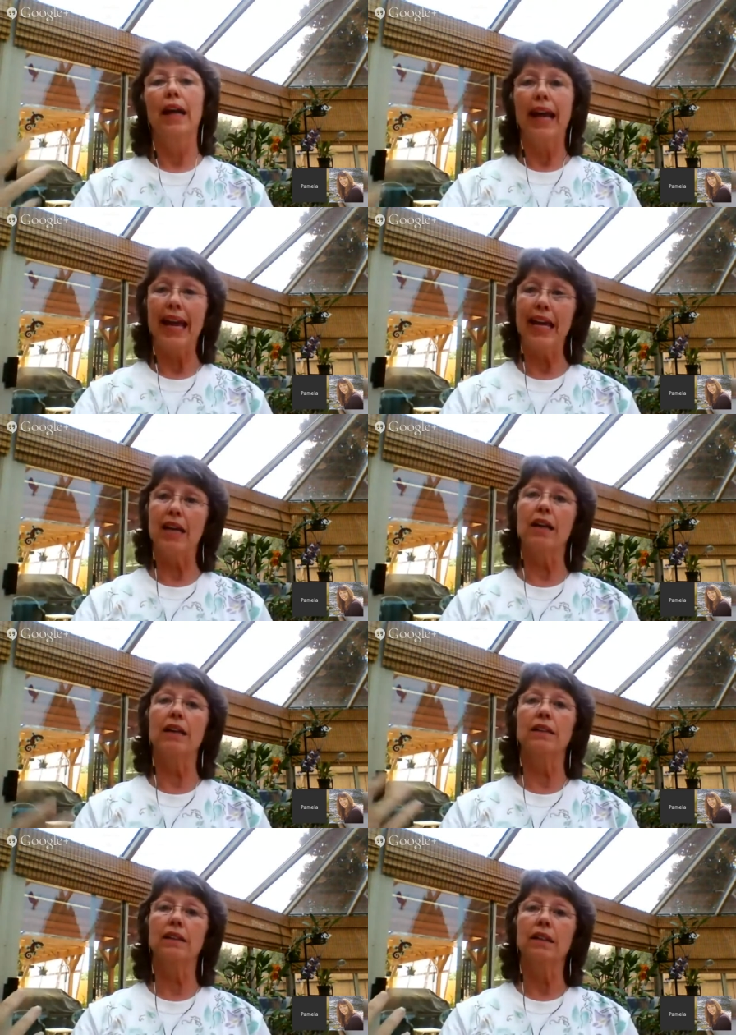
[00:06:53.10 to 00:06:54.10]

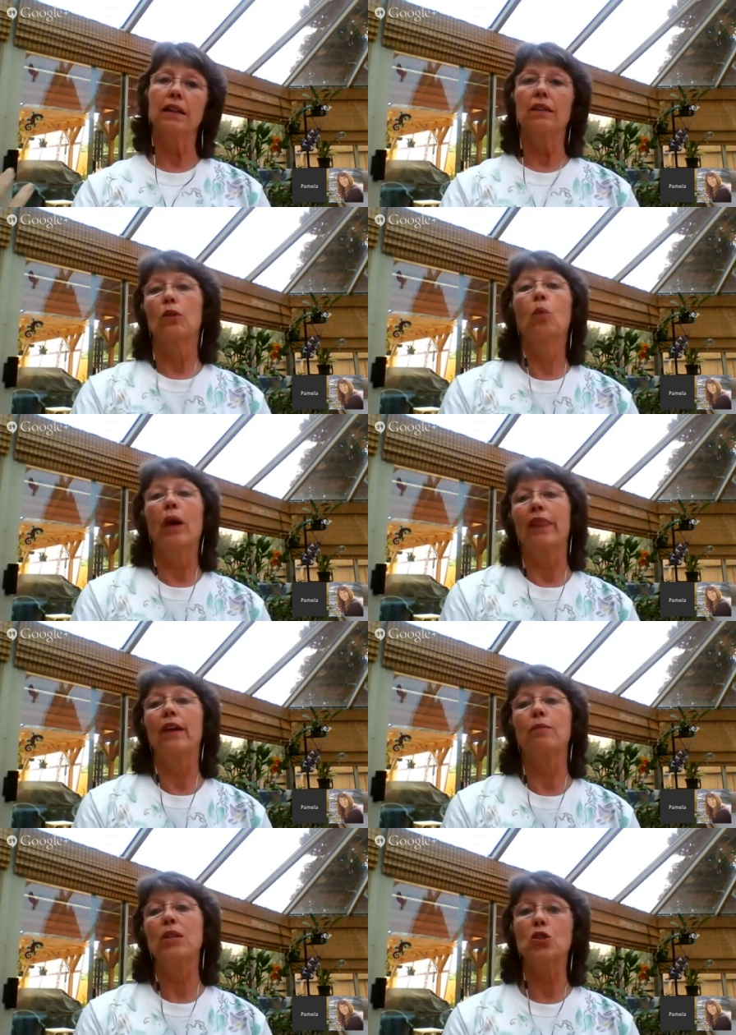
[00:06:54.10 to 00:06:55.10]
in what they'd
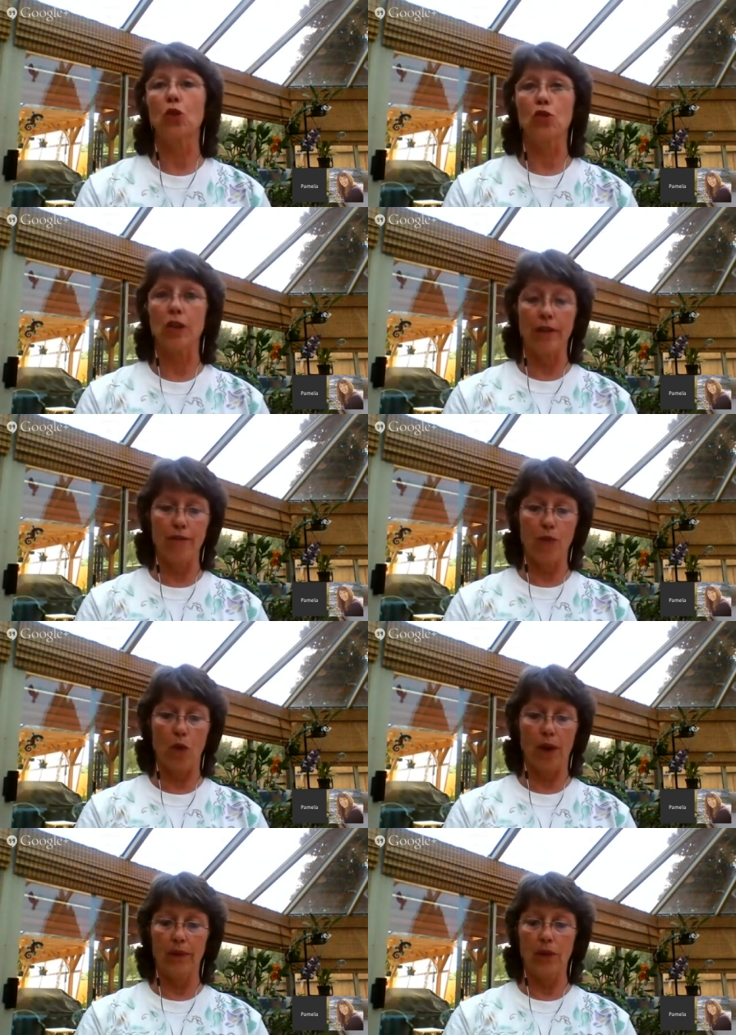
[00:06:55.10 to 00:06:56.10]
be searching for.
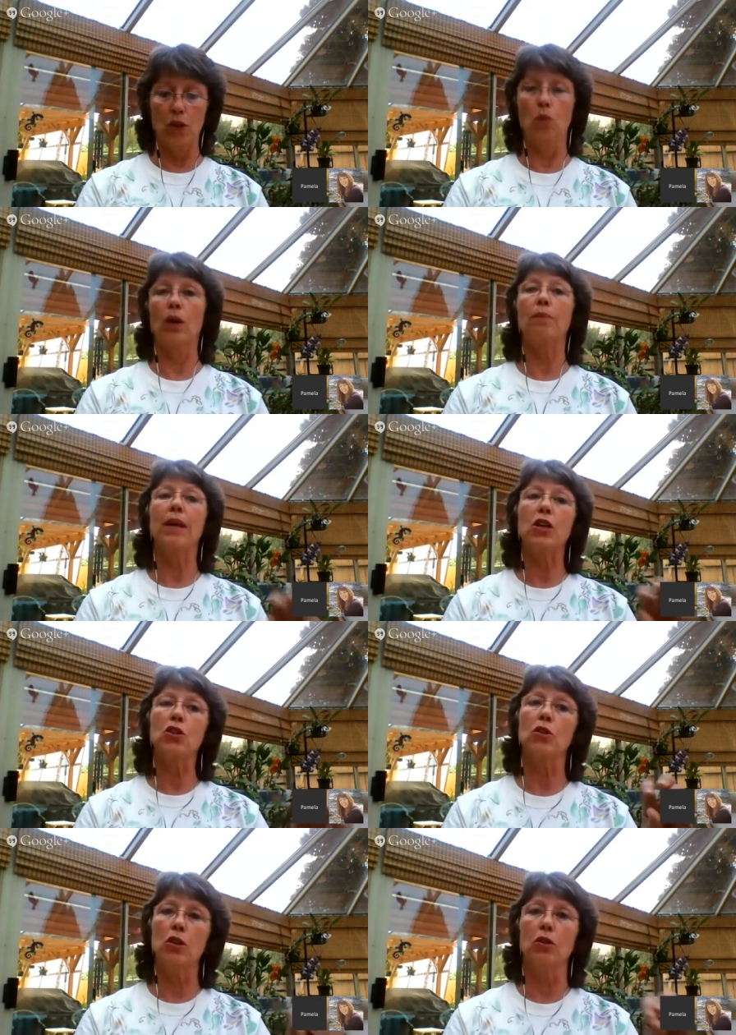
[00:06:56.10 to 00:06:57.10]
You want to make sure
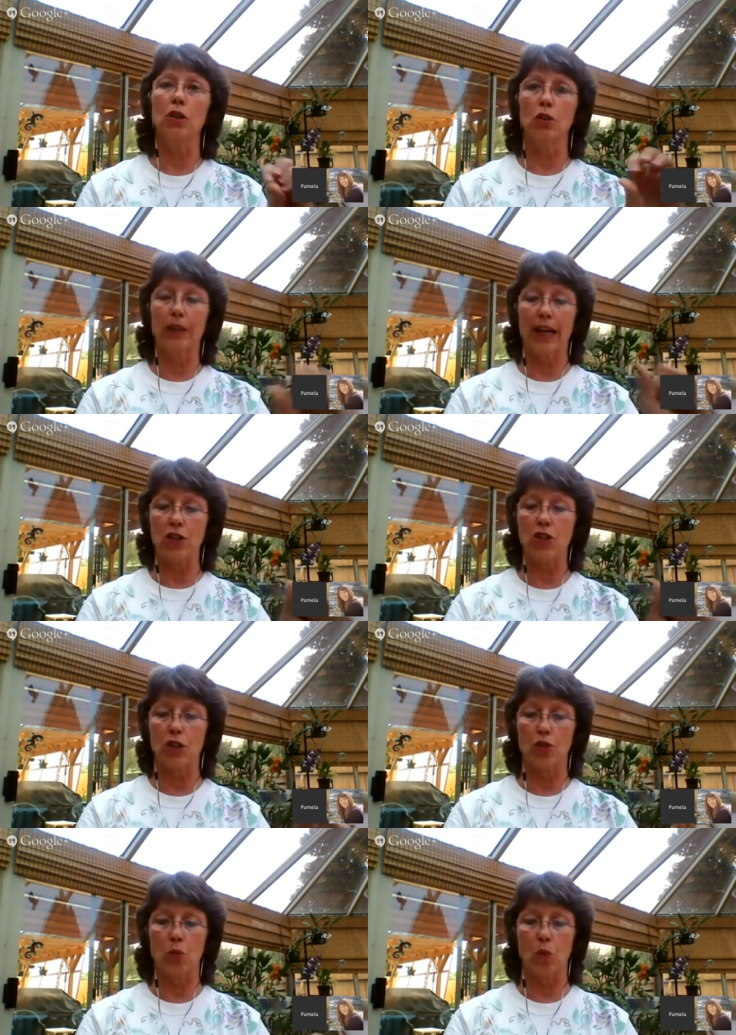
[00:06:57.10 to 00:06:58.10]
you, you catch
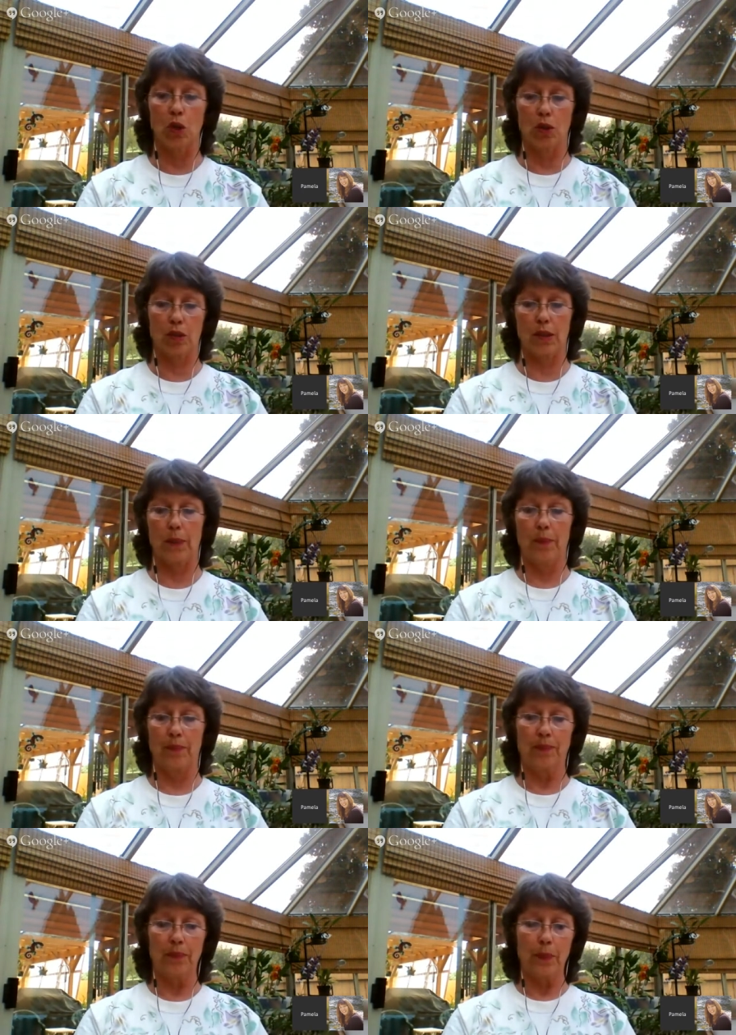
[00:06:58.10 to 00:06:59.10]
those words.
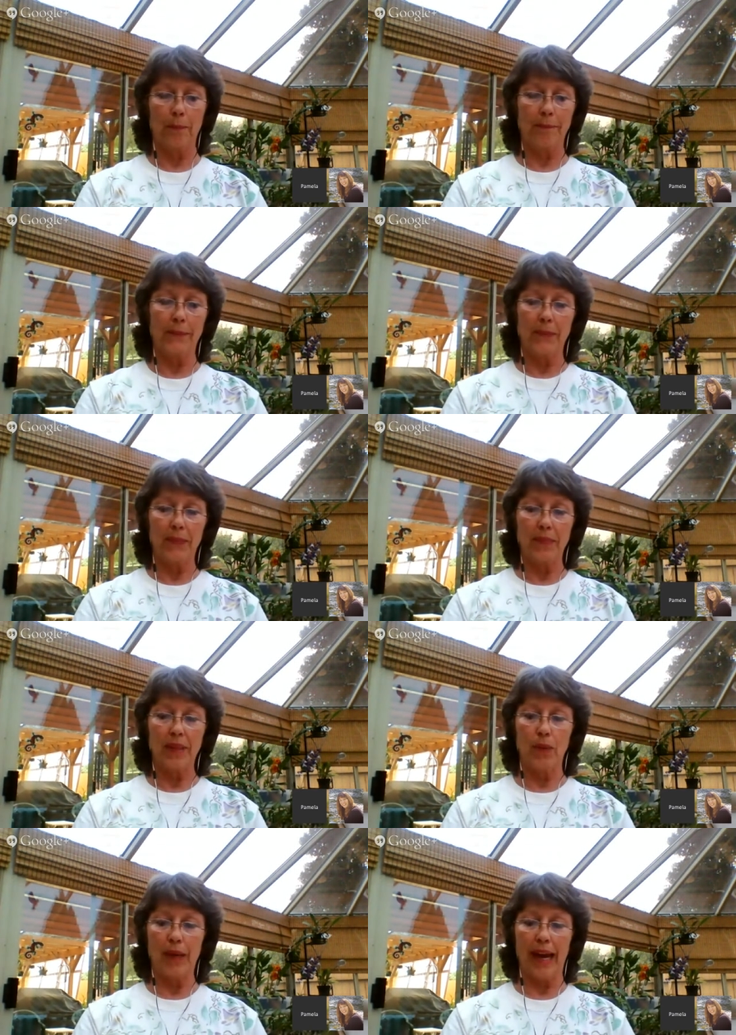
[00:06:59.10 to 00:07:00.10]

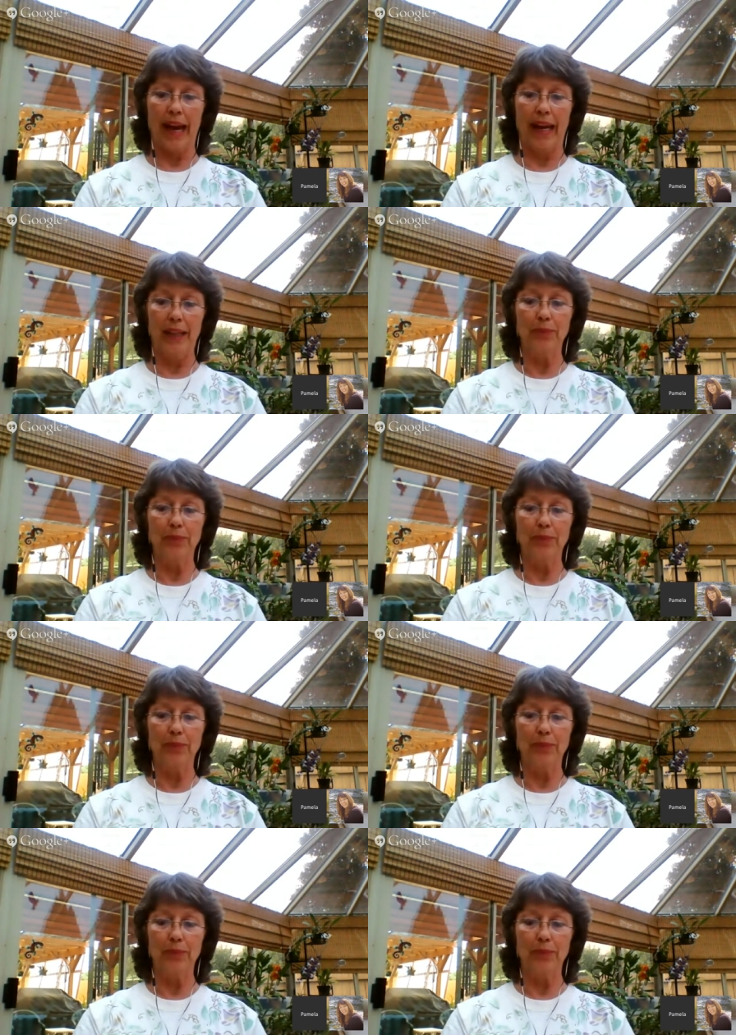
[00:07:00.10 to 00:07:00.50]
Okay.